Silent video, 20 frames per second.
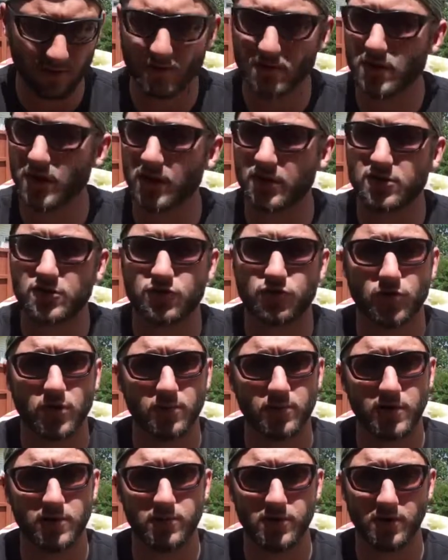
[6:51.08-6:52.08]

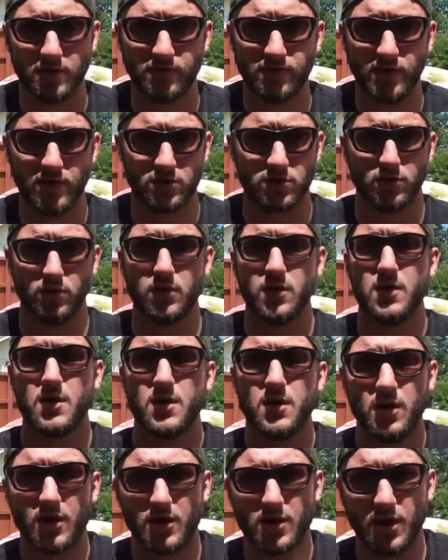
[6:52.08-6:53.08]
extremely beneficial.
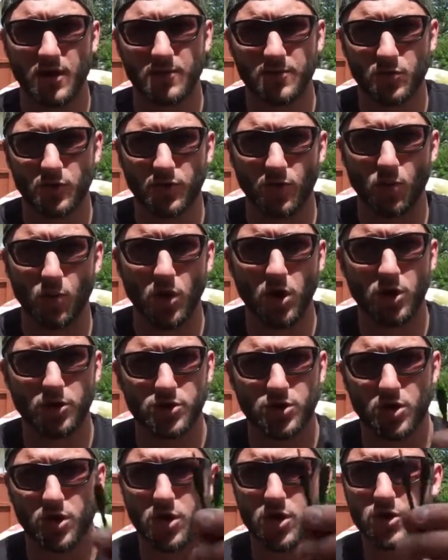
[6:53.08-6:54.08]
It comes with a wall
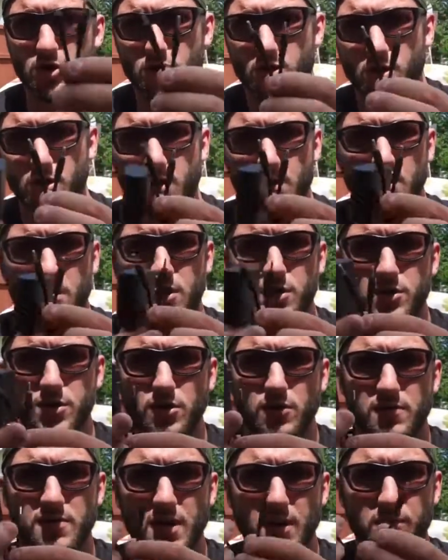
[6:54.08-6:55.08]
charger,
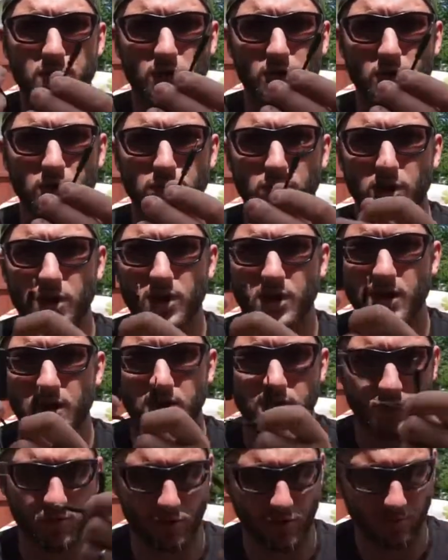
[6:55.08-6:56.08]
two separate little
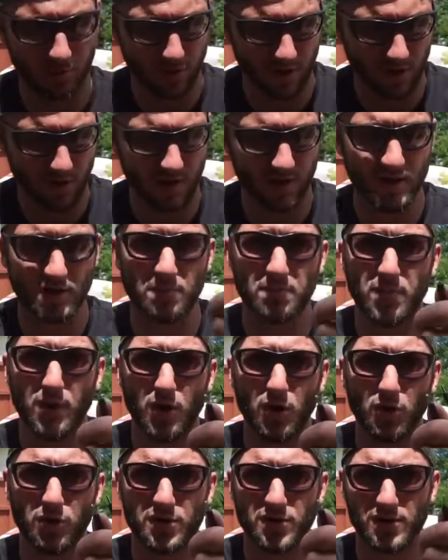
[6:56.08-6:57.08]
plug-ins where you plug into
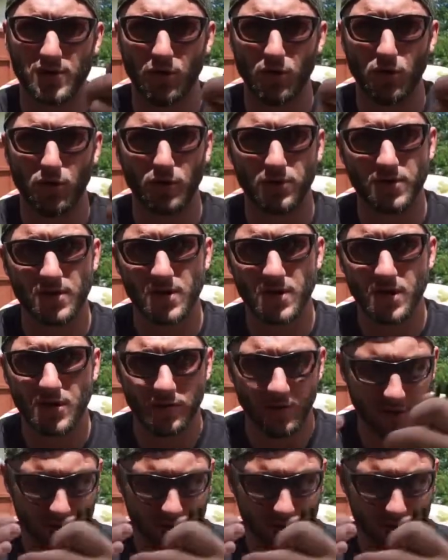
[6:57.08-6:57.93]
both soles. They